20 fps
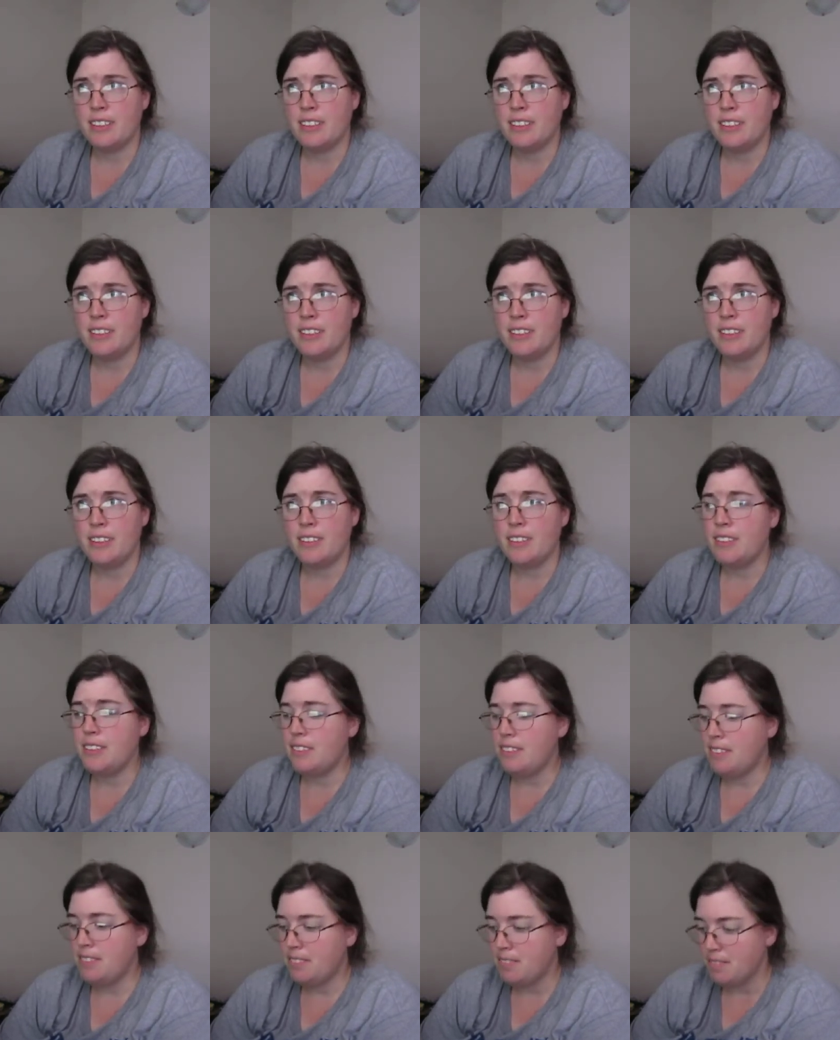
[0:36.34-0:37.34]

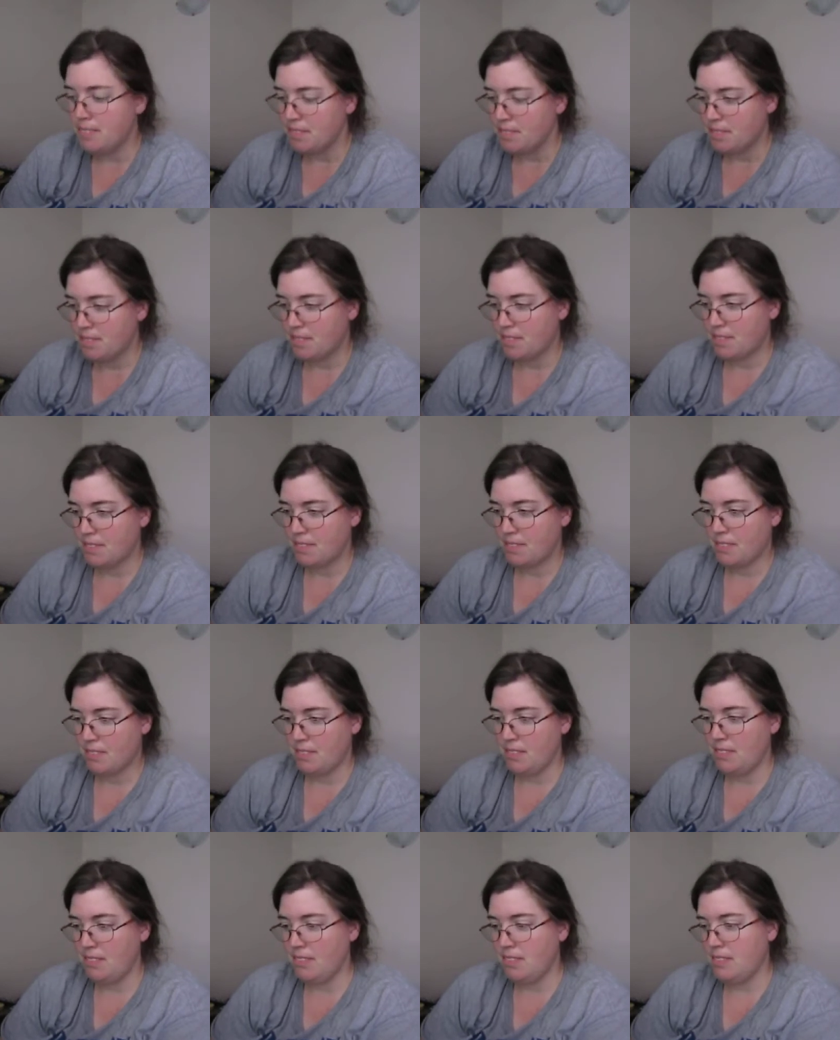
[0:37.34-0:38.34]

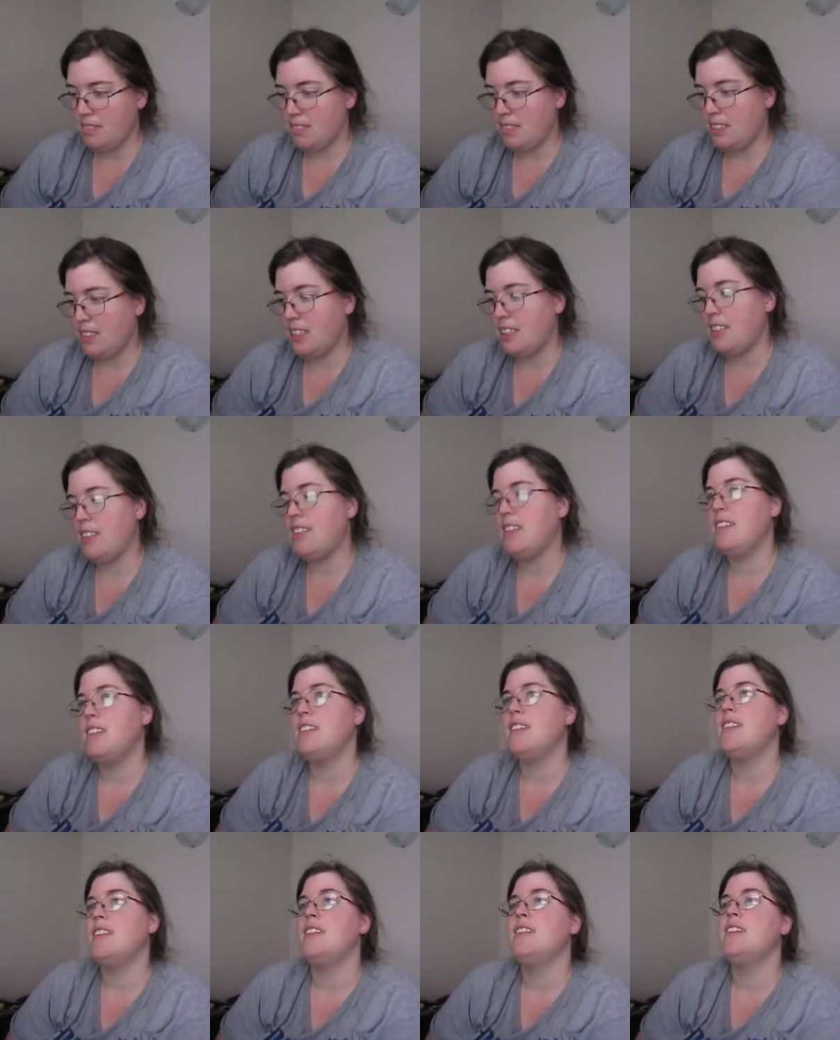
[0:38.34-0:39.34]

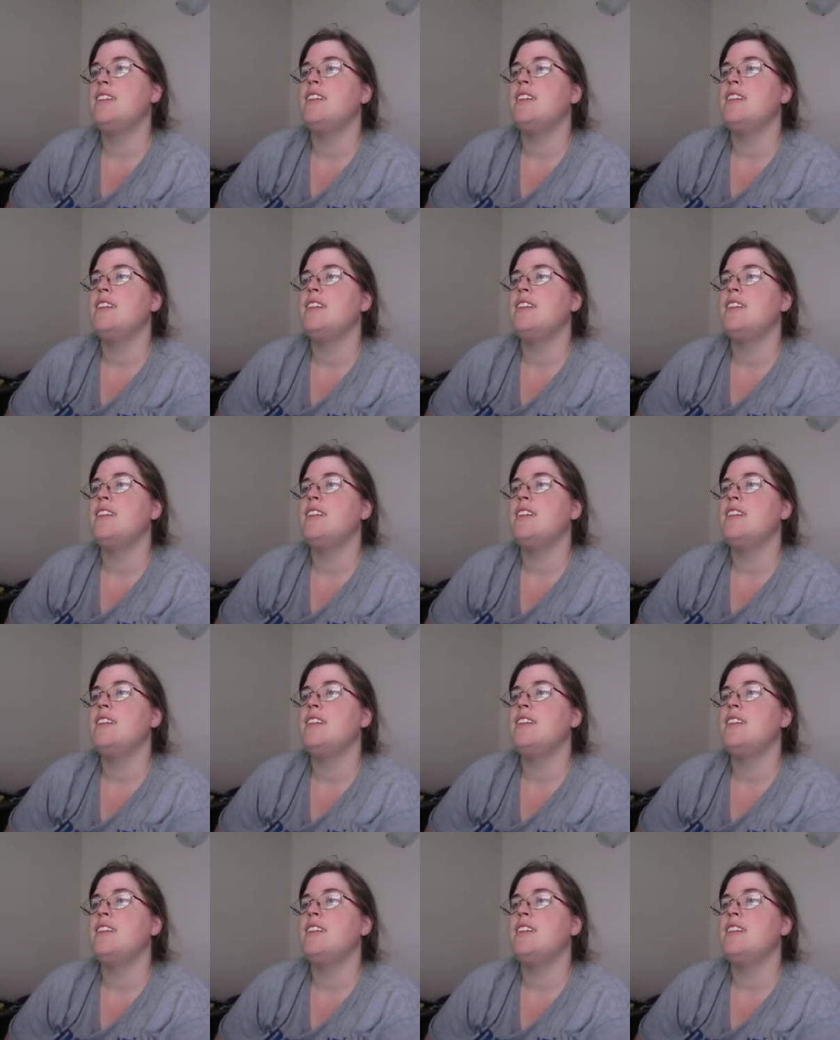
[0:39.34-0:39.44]
(no one is talking)